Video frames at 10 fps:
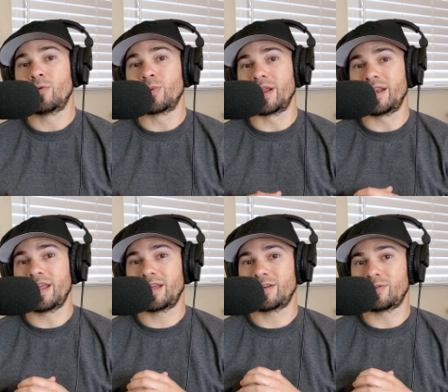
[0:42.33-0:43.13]
Right
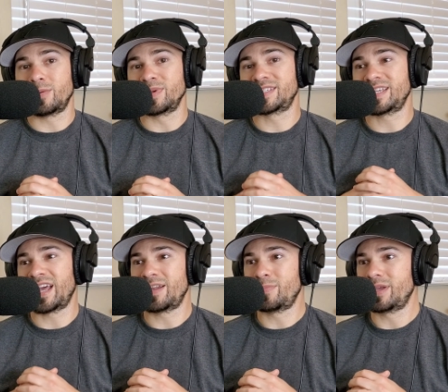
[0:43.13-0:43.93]
now, I'm
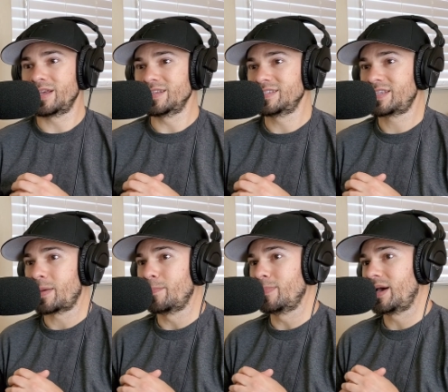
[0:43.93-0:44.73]
excited because
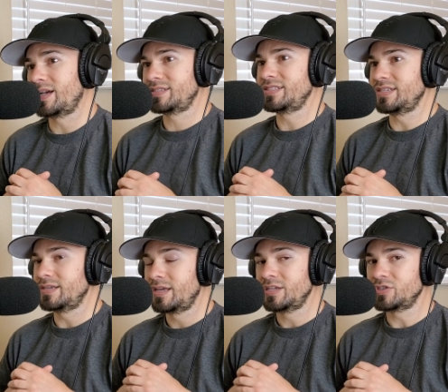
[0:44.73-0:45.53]
Mozzy
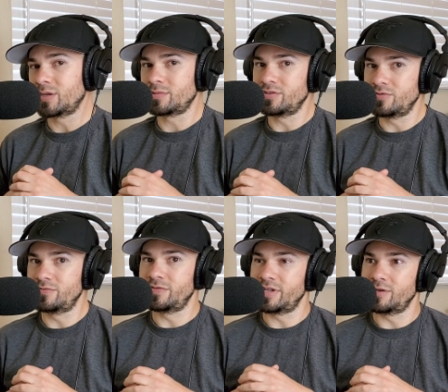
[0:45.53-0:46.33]
dropped a new
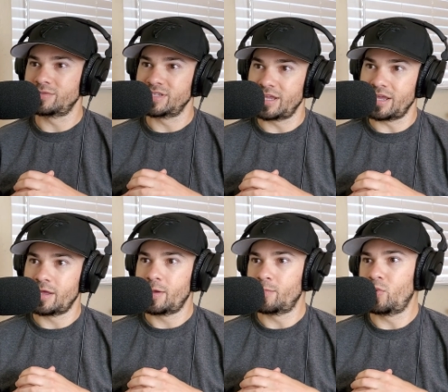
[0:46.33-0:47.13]
video today.
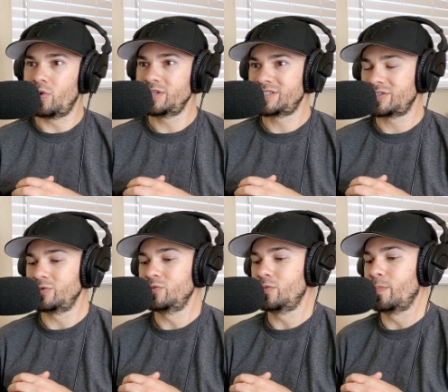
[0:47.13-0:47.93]
Boyz
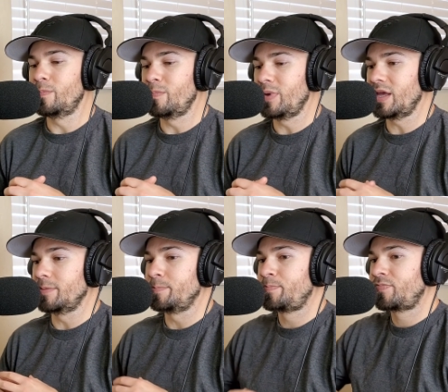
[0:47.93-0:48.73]
to Men.
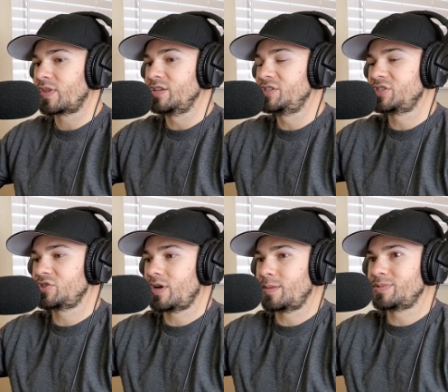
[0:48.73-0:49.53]
Just
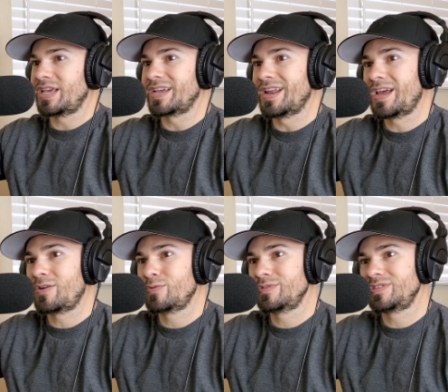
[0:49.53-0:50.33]
dropped like an
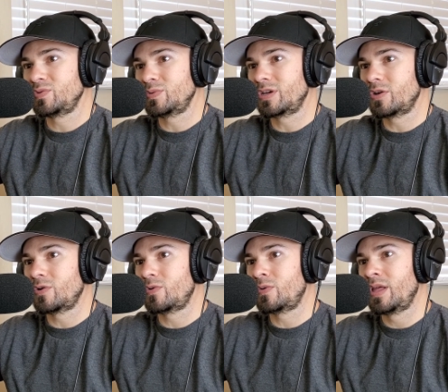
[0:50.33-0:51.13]
hour or two
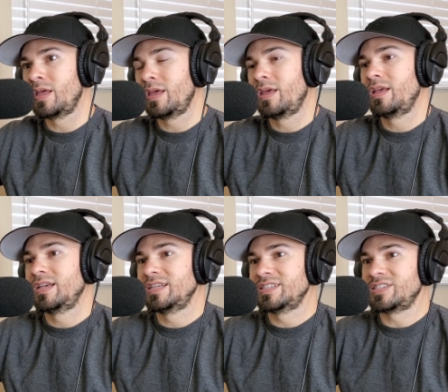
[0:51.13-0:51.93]
ago.
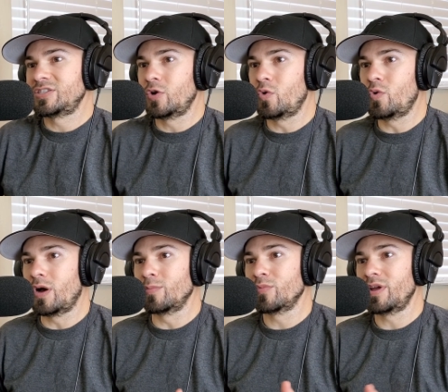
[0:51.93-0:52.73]
So
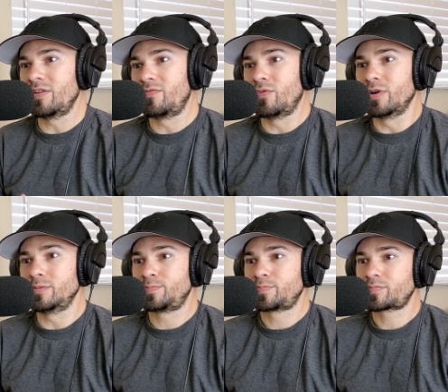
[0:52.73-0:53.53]
I'm ready for it.
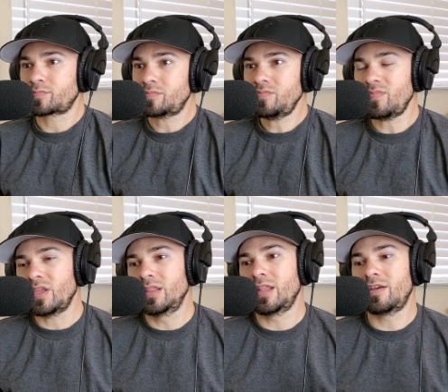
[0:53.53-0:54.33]

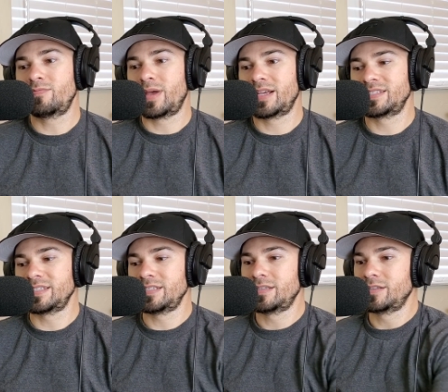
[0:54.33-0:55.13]
Love
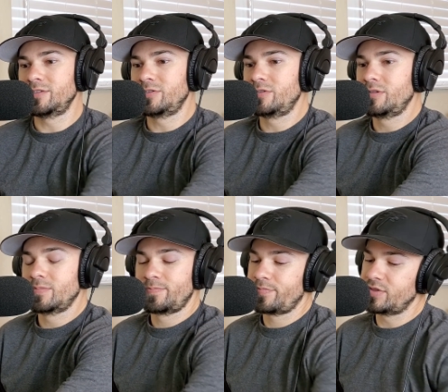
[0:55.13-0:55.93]
Mozzy.
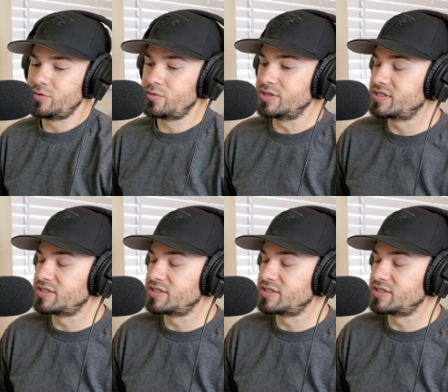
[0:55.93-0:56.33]
Dude can